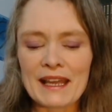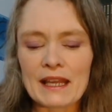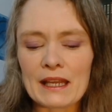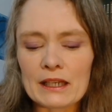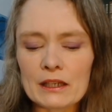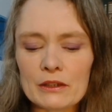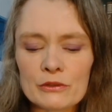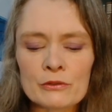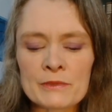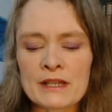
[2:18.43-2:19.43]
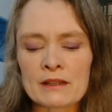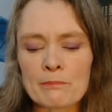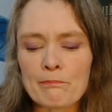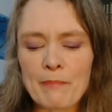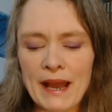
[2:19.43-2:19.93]
it looms in
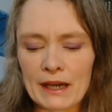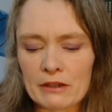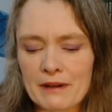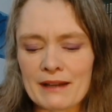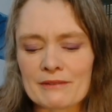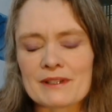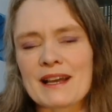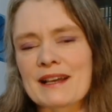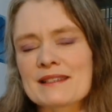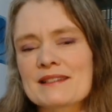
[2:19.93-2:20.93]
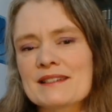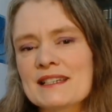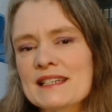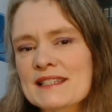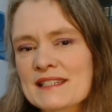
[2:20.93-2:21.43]
the background as the
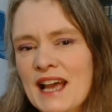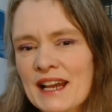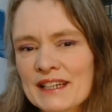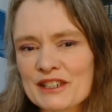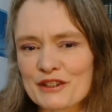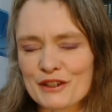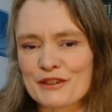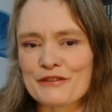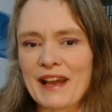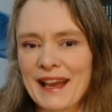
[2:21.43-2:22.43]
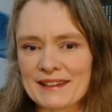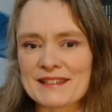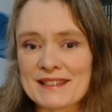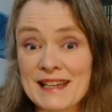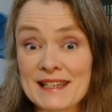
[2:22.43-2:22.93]
decider of
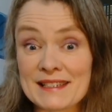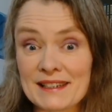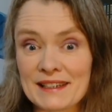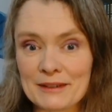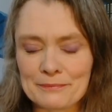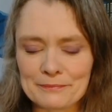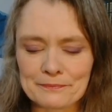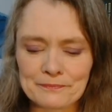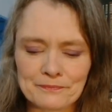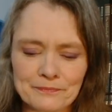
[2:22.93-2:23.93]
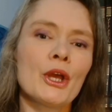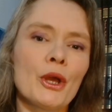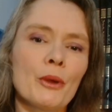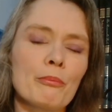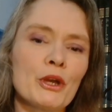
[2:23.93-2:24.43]
Anna's destiny.
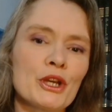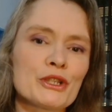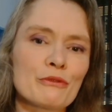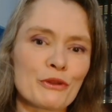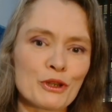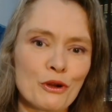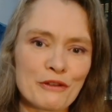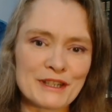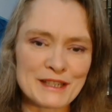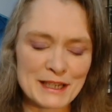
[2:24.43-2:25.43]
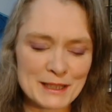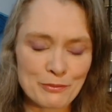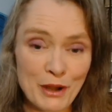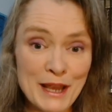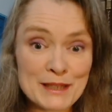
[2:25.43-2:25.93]
Murder on the Orient
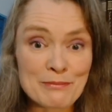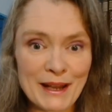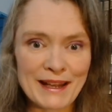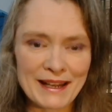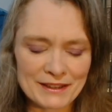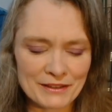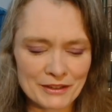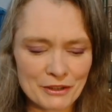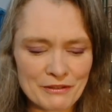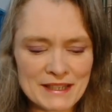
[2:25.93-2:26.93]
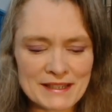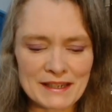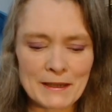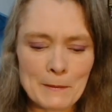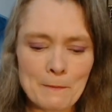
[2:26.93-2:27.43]
Express by Agatha Christie